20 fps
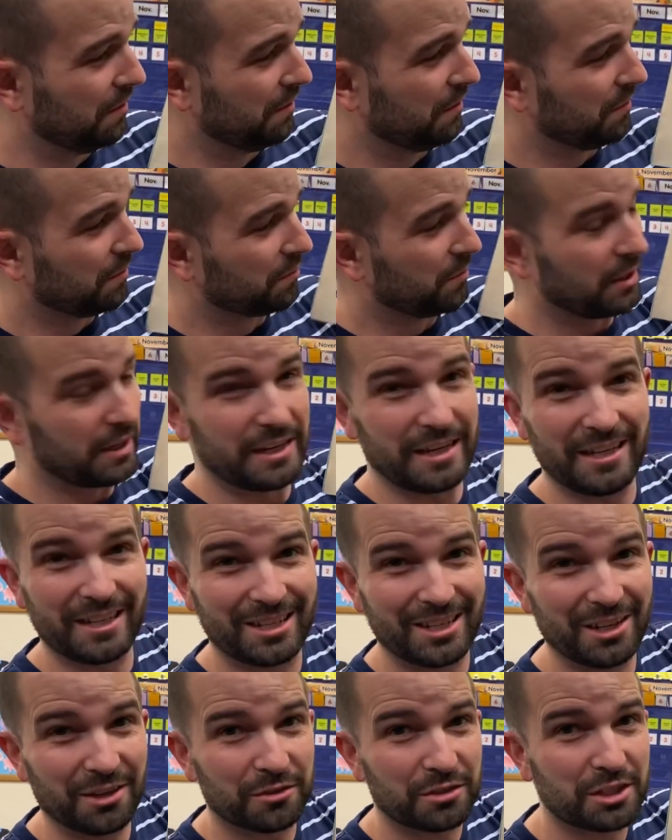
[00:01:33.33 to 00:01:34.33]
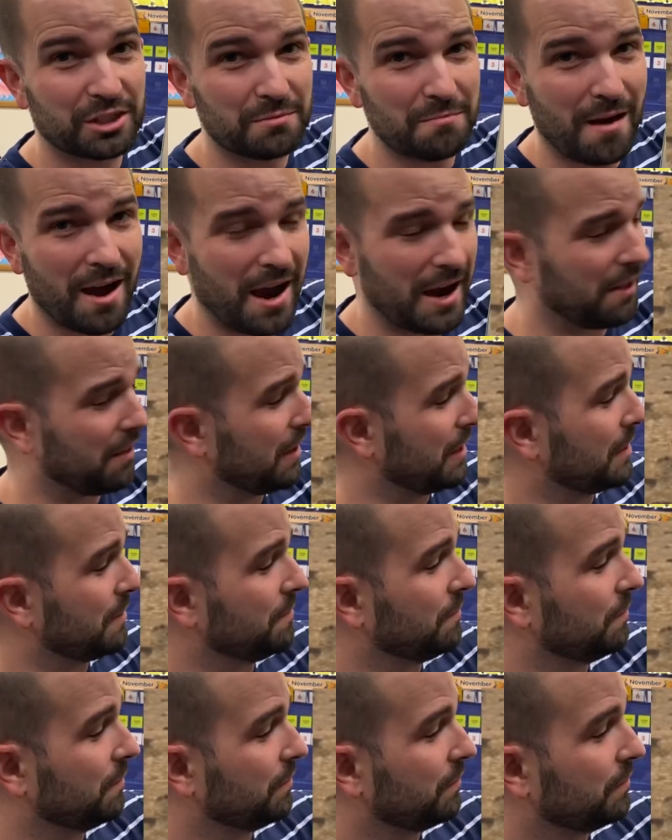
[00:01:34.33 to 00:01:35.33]
But he's still
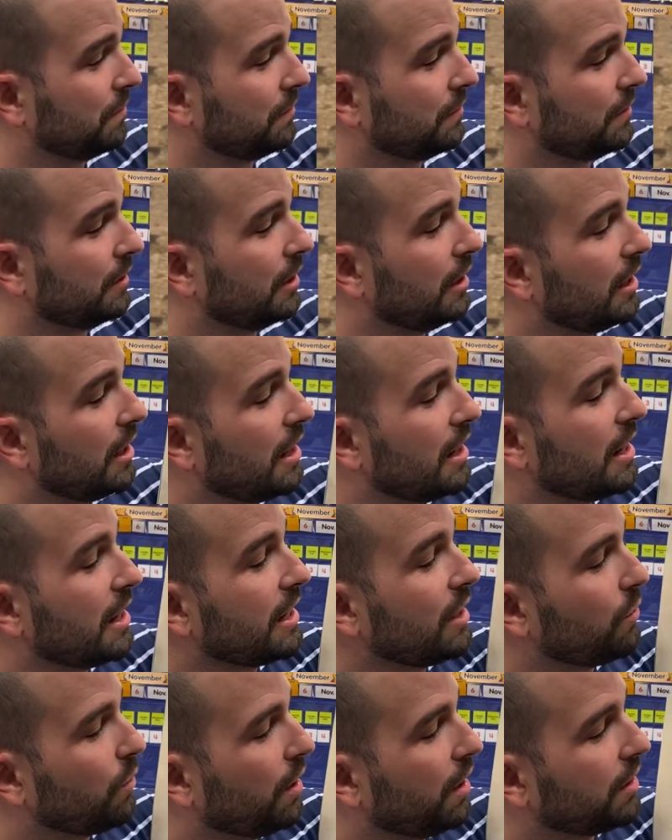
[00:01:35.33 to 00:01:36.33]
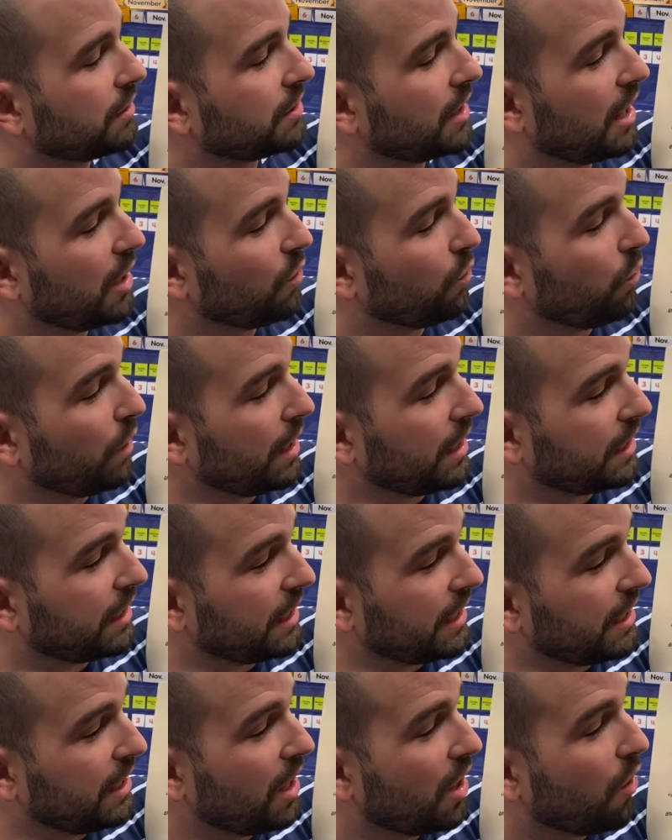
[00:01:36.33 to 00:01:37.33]
smiling. He was a
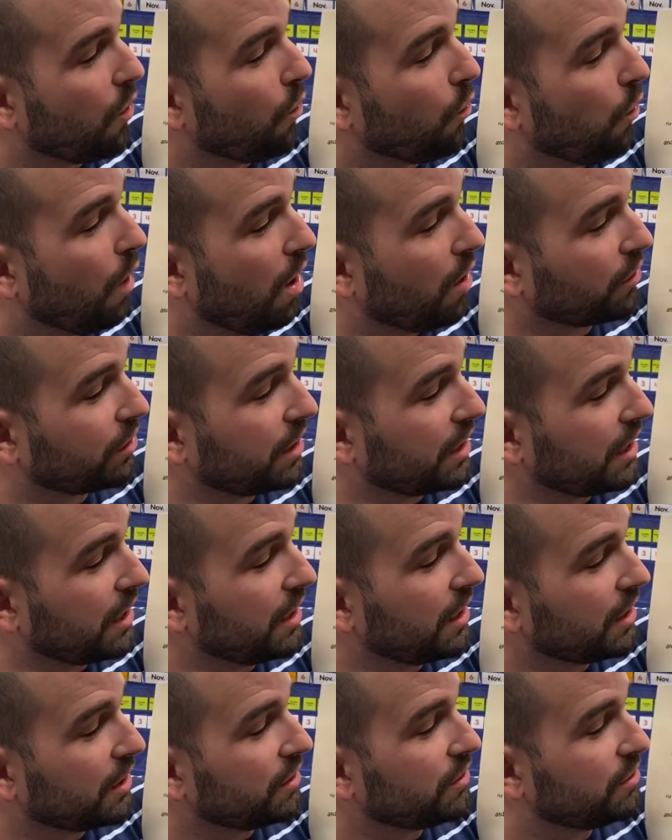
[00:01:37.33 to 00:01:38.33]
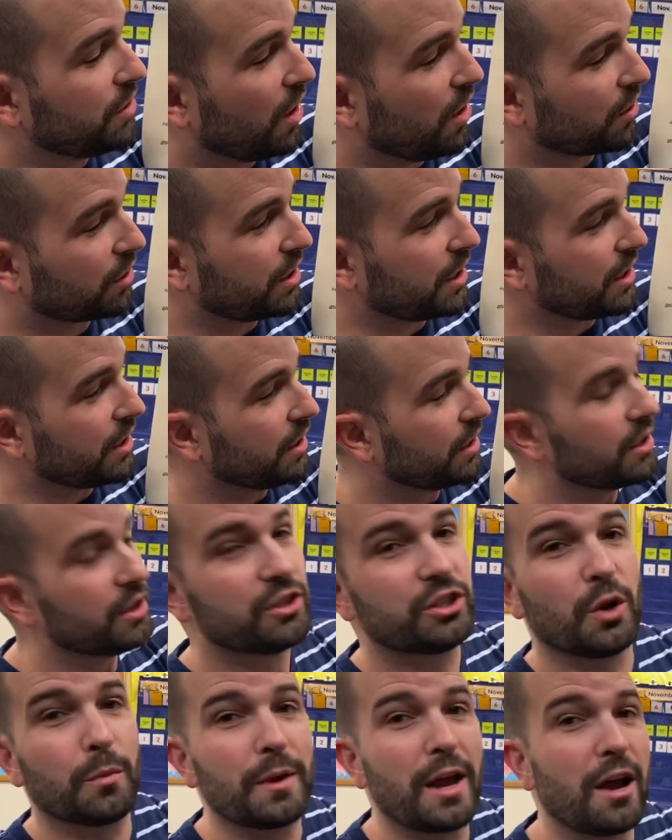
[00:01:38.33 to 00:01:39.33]
winky, wonky donkey.
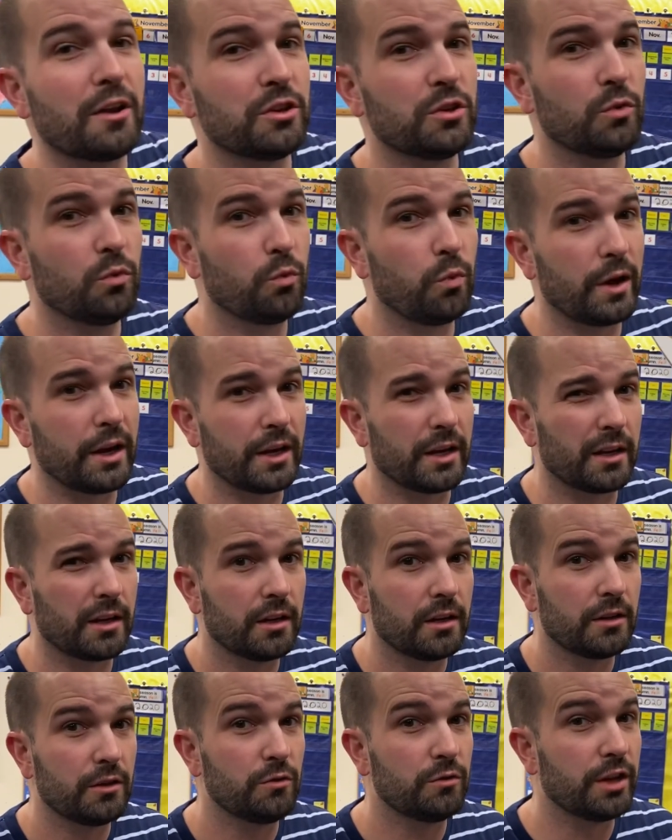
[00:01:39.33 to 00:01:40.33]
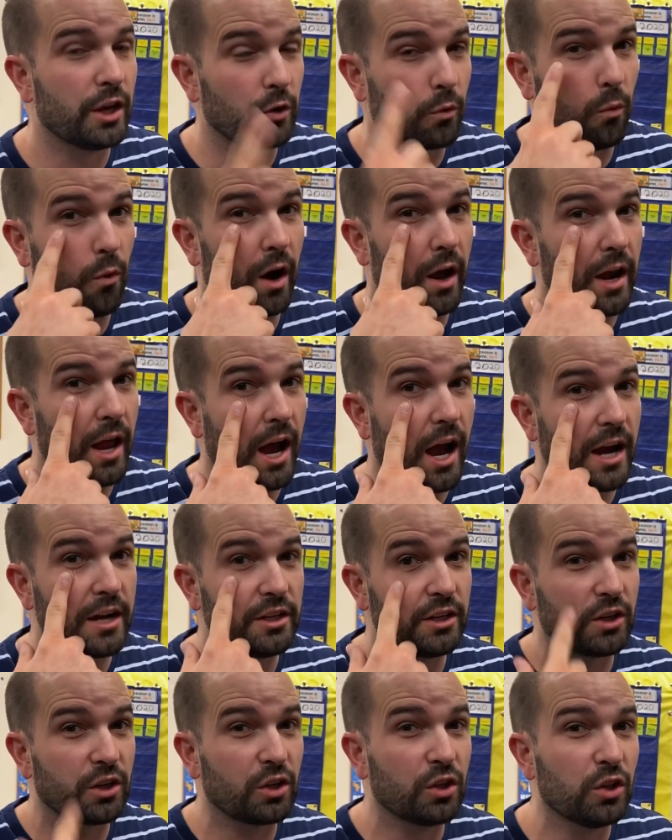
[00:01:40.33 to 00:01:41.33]
Show me how you wink. You take one eye and
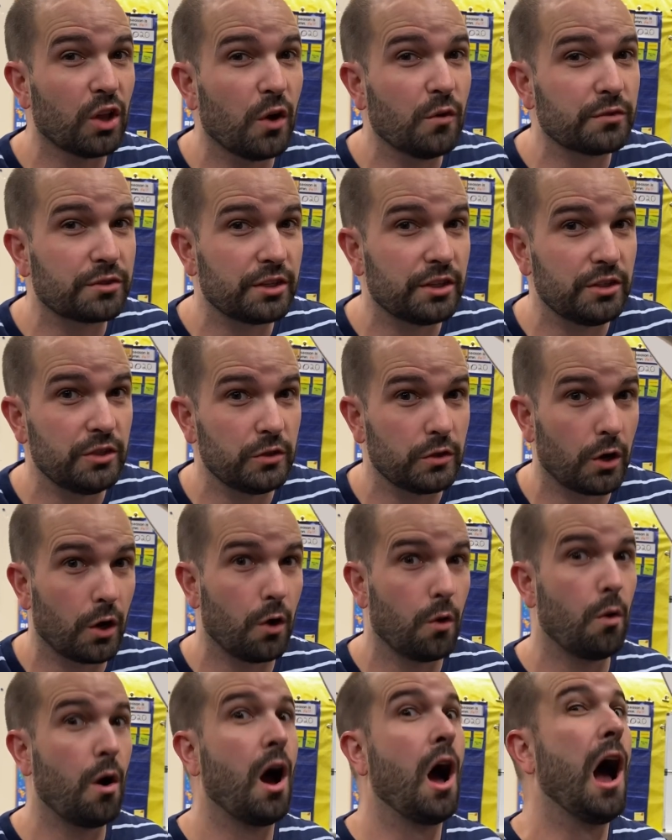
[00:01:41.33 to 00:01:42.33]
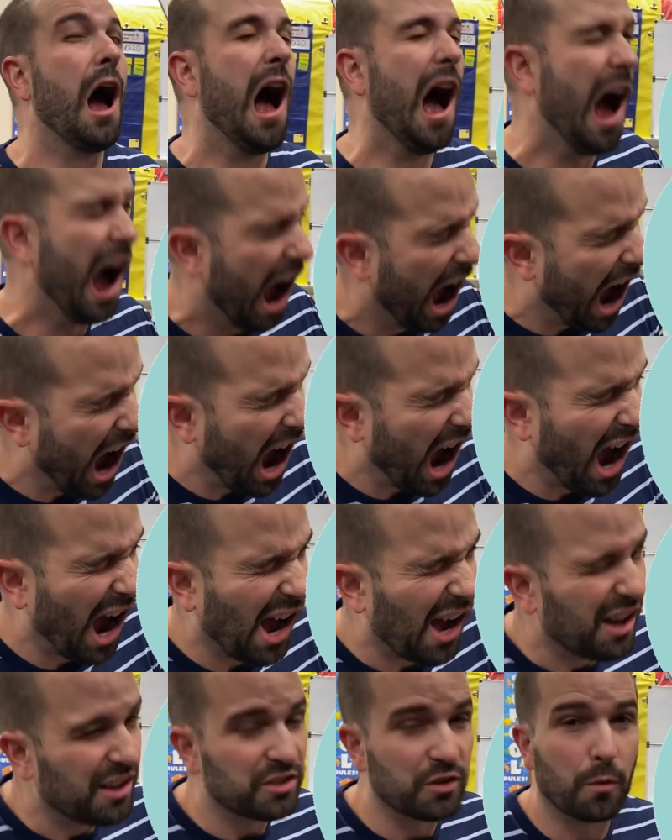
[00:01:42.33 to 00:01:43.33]
you close it and you go,
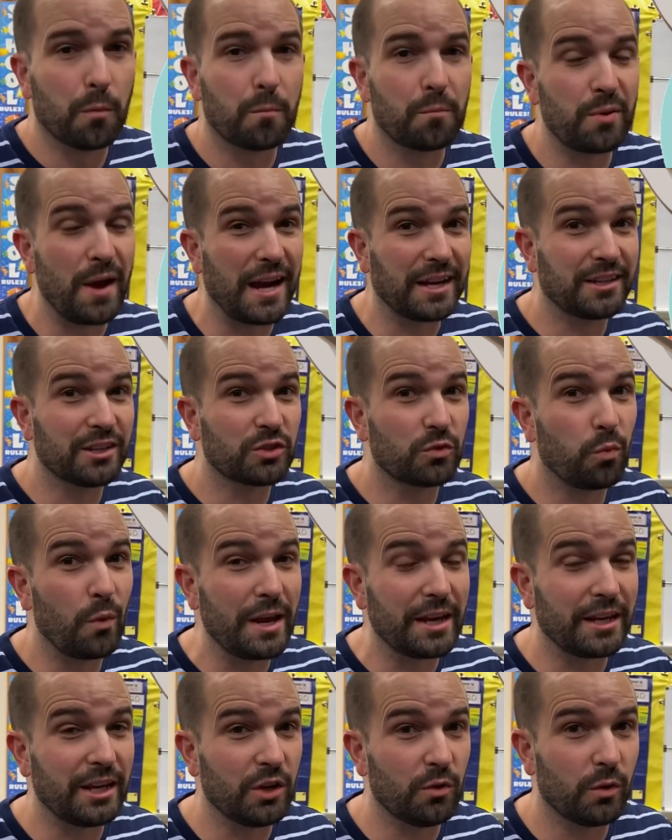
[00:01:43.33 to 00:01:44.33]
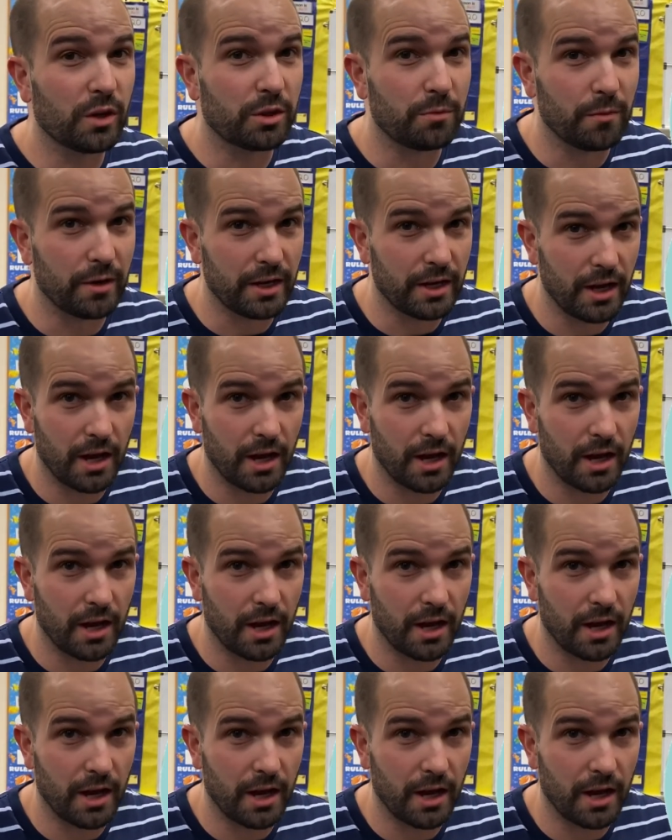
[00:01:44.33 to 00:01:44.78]
so practice winking with me.